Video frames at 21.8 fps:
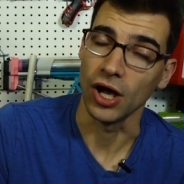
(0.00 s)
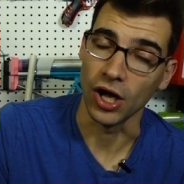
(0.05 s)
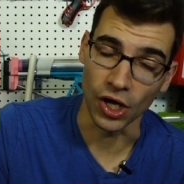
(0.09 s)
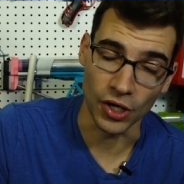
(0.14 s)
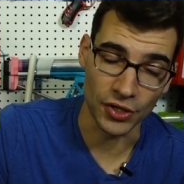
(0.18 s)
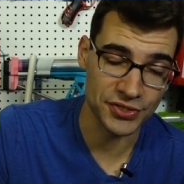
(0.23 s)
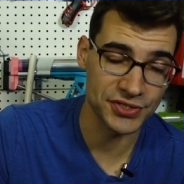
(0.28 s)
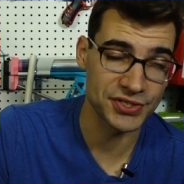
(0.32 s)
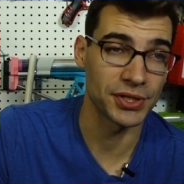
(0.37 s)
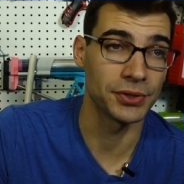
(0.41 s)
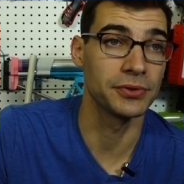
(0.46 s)

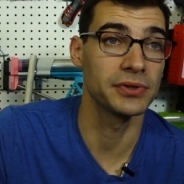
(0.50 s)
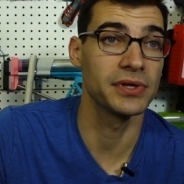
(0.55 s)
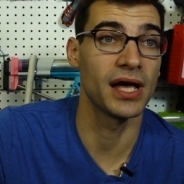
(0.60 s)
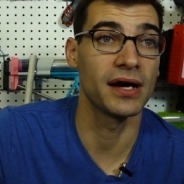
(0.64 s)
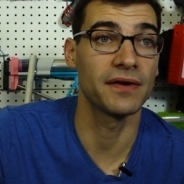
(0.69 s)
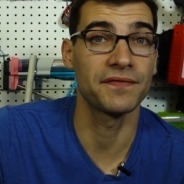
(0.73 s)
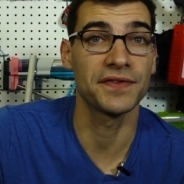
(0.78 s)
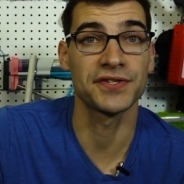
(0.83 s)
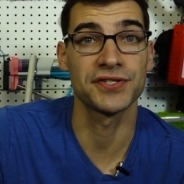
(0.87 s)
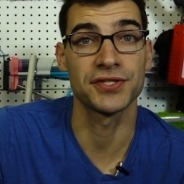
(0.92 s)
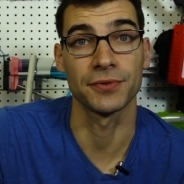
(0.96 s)
Also
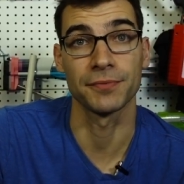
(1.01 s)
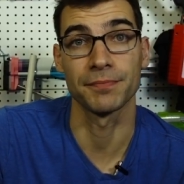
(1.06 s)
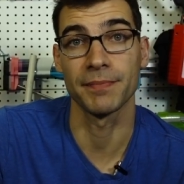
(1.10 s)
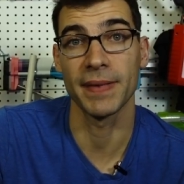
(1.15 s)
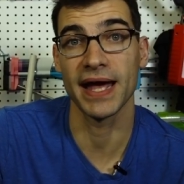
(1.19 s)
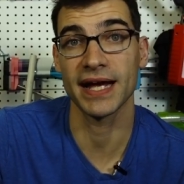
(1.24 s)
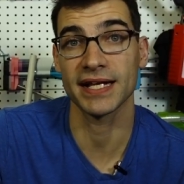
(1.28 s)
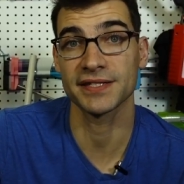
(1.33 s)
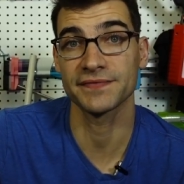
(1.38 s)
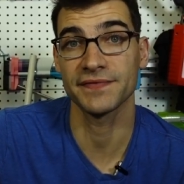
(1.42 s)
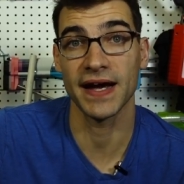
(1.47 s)
loved the
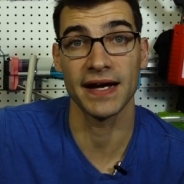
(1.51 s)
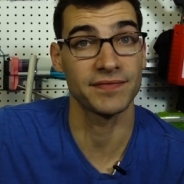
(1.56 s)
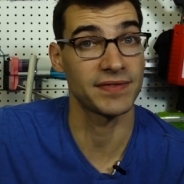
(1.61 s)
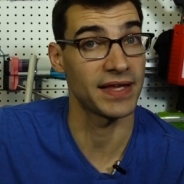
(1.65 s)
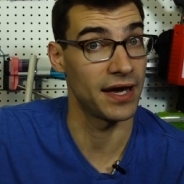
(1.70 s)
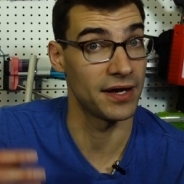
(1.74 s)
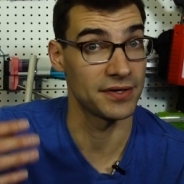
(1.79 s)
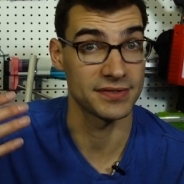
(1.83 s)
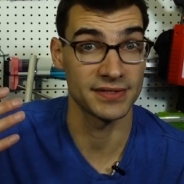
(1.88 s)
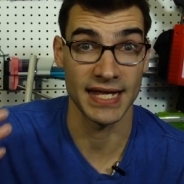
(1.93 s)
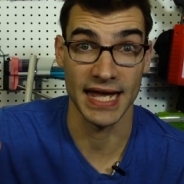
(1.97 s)
Supermaxx
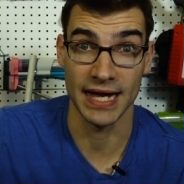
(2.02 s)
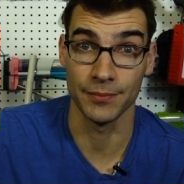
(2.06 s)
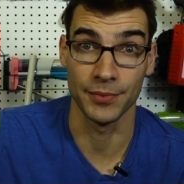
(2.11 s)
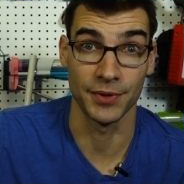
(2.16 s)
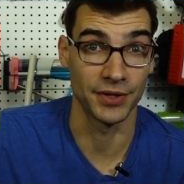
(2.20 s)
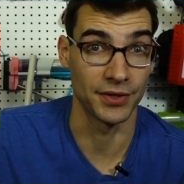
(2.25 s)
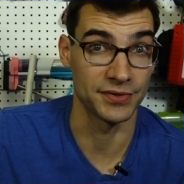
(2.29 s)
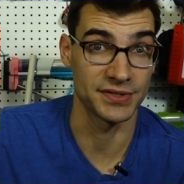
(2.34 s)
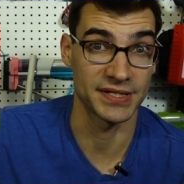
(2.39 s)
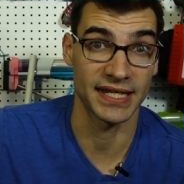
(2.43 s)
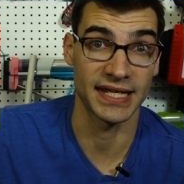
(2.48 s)
5000. Had
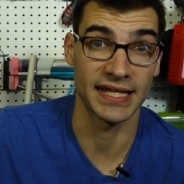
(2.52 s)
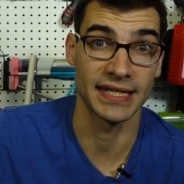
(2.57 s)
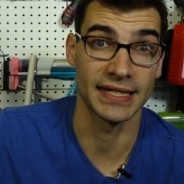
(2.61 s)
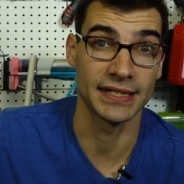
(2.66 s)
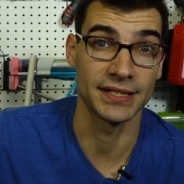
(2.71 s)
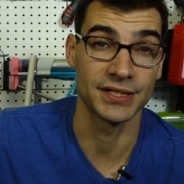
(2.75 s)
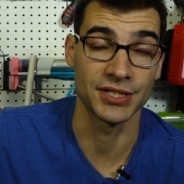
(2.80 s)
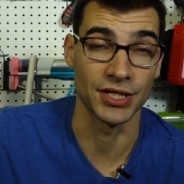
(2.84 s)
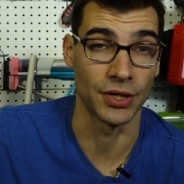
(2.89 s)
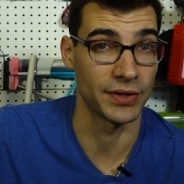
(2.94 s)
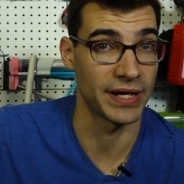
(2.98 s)
one of those as a
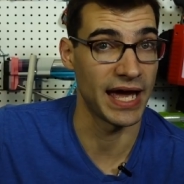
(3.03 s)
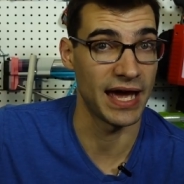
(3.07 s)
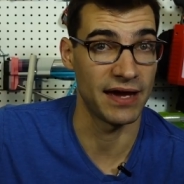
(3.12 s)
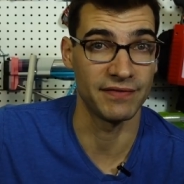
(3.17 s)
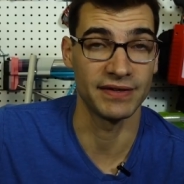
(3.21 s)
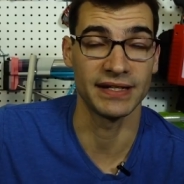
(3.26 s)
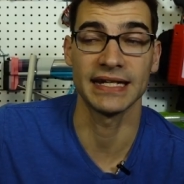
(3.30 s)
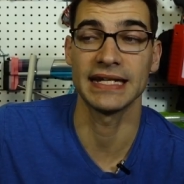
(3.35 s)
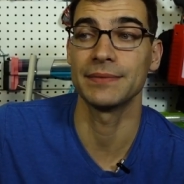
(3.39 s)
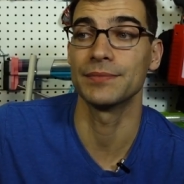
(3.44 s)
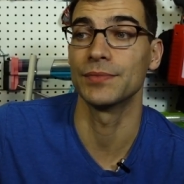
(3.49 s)
kid. Don't
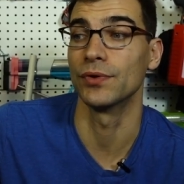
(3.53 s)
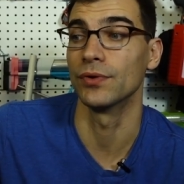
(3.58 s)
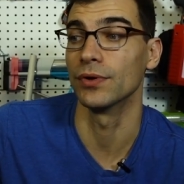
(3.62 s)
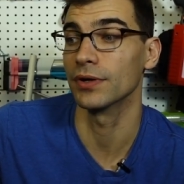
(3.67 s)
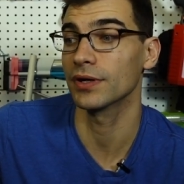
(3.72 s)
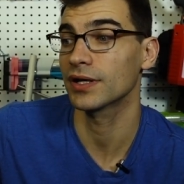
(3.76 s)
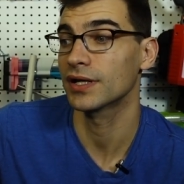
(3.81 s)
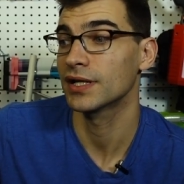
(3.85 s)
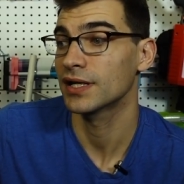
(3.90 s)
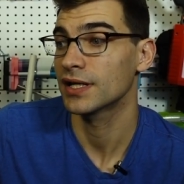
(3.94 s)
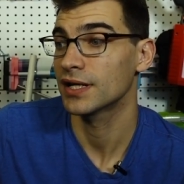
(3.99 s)
have it
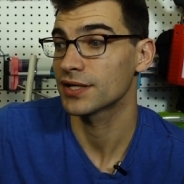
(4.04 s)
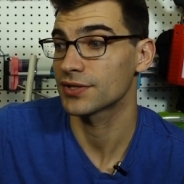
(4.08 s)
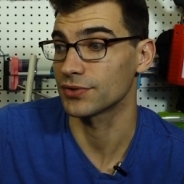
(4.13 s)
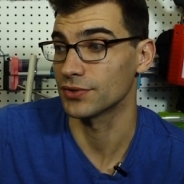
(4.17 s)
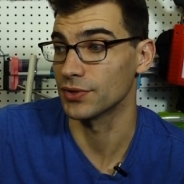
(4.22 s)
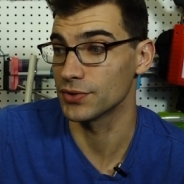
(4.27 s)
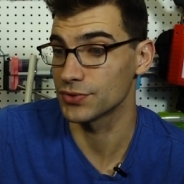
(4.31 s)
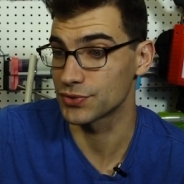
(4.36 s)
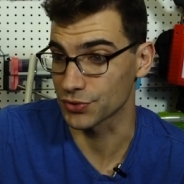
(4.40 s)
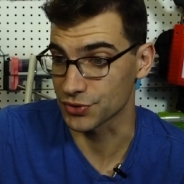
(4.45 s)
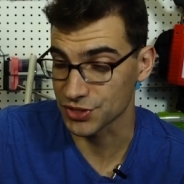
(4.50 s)
anymore. So
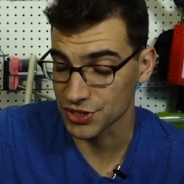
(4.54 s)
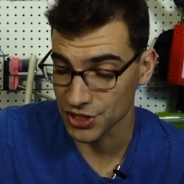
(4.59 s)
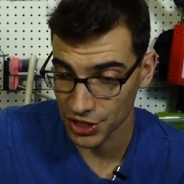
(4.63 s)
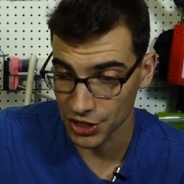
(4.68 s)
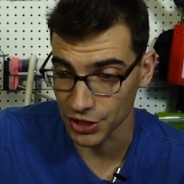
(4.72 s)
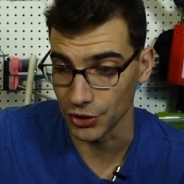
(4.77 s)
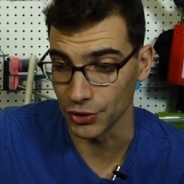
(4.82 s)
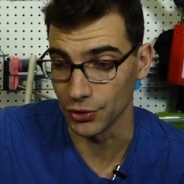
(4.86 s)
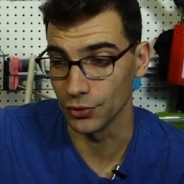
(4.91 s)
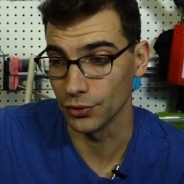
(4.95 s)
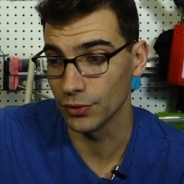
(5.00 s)
those are
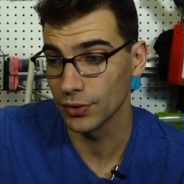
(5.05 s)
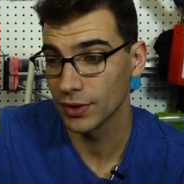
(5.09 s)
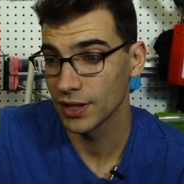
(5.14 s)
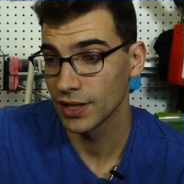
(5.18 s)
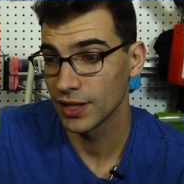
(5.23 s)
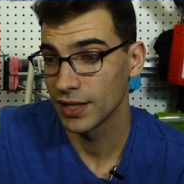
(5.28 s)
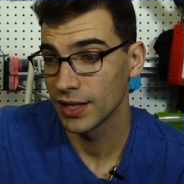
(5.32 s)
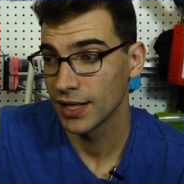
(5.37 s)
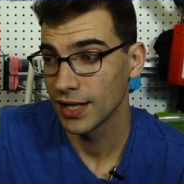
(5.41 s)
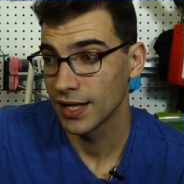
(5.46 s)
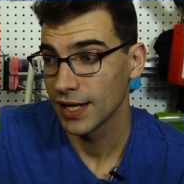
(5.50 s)
two.
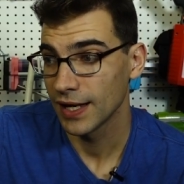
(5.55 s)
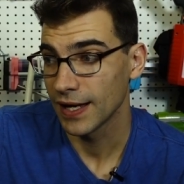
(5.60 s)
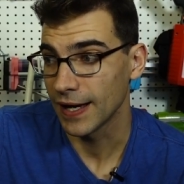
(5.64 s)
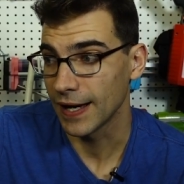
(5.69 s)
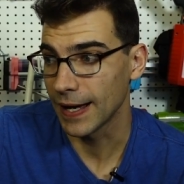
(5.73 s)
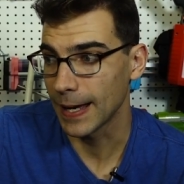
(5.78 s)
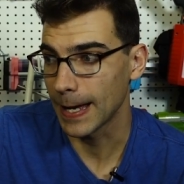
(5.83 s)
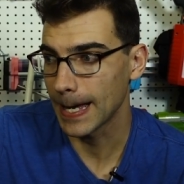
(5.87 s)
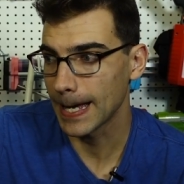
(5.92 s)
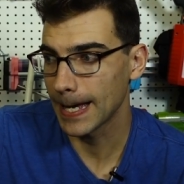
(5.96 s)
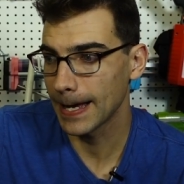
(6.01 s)

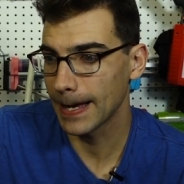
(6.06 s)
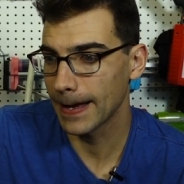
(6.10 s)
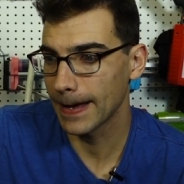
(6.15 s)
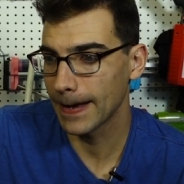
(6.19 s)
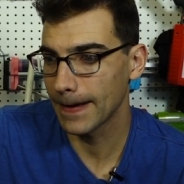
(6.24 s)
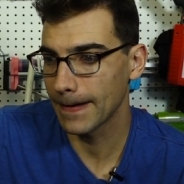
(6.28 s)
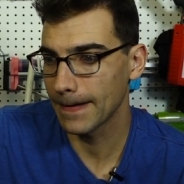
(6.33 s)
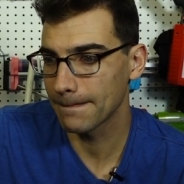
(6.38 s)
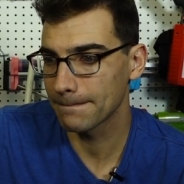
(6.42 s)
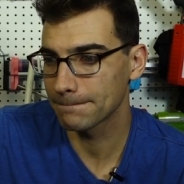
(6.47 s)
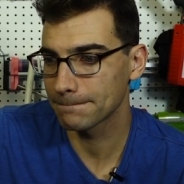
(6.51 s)

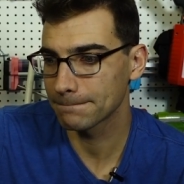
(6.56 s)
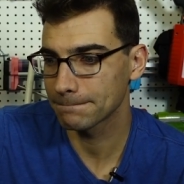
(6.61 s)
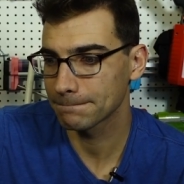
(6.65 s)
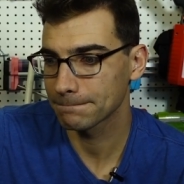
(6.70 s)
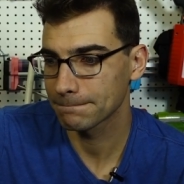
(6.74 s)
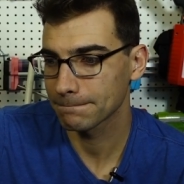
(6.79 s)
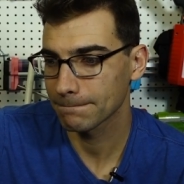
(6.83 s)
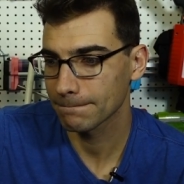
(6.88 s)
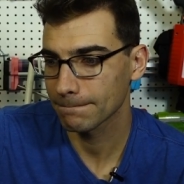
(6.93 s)
Um,